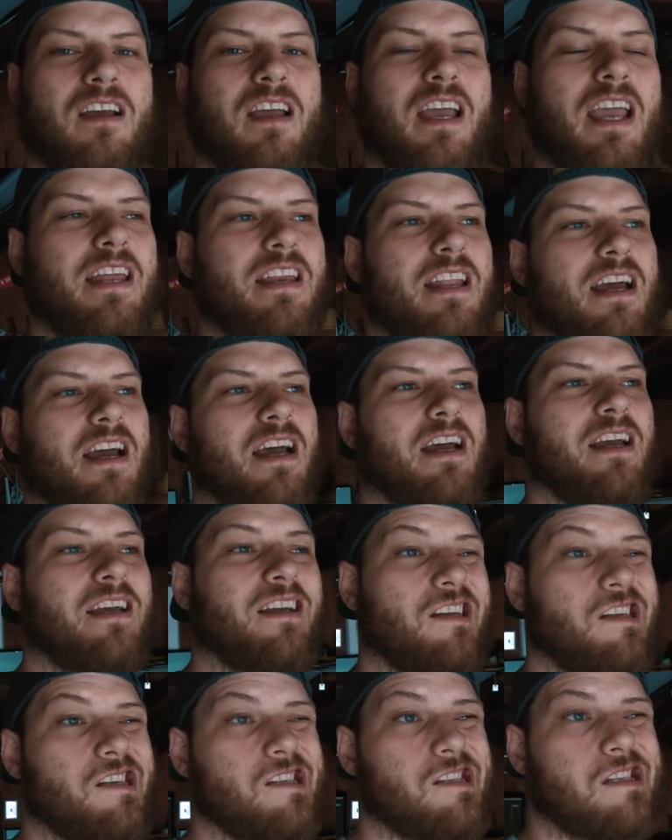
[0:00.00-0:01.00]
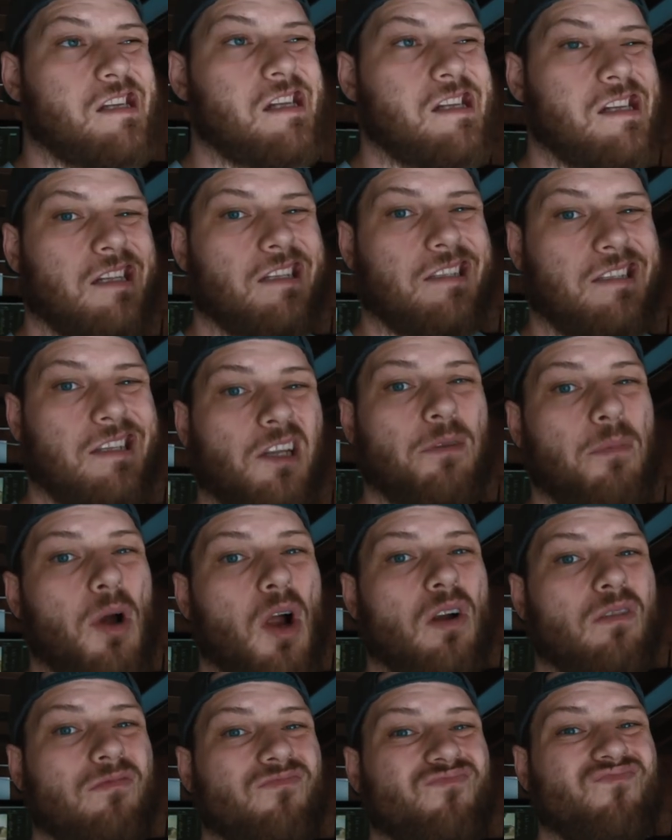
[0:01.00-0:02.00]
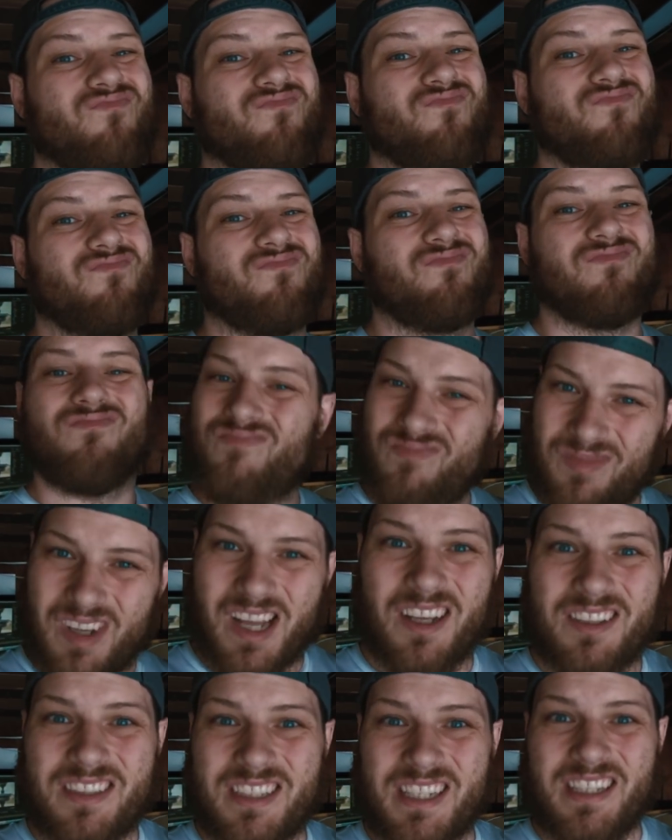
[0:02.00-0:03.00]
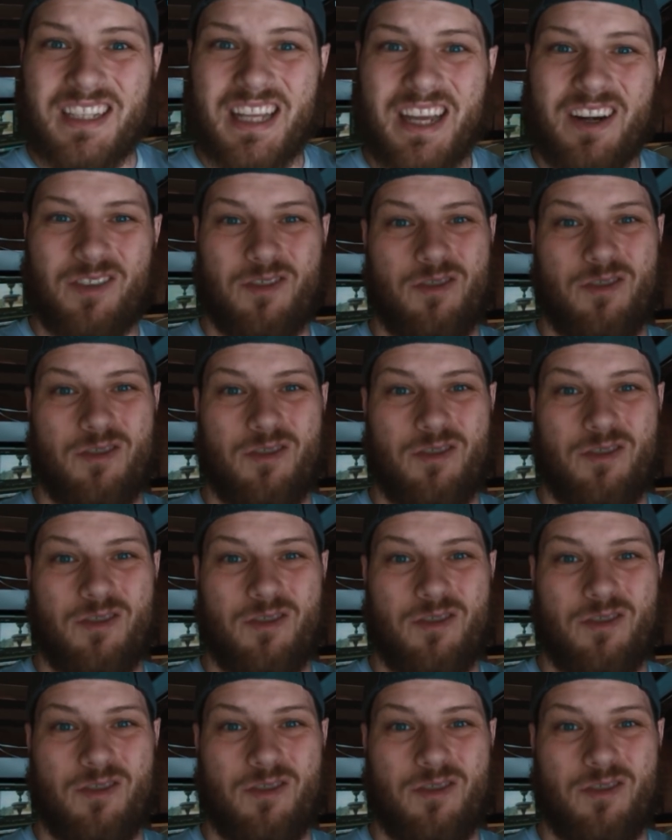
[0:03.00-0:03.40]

And uh, till tomorrow, I'll see you later,